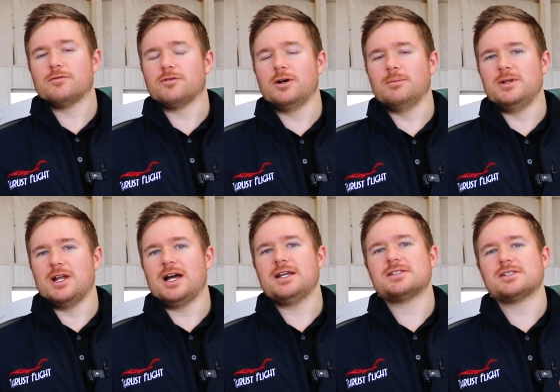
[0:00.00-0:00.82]
from
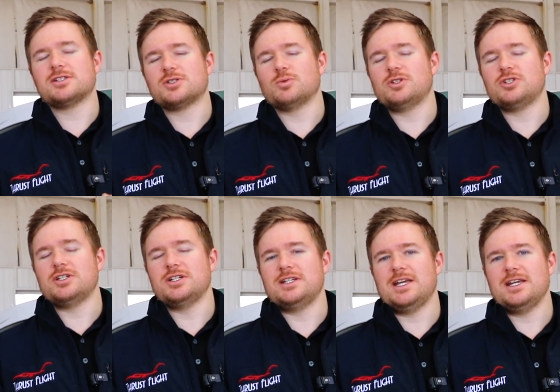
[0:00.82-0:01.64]
nights to switching
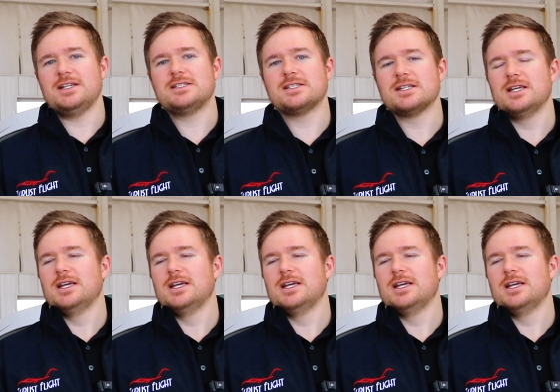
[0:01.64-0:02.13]
to days,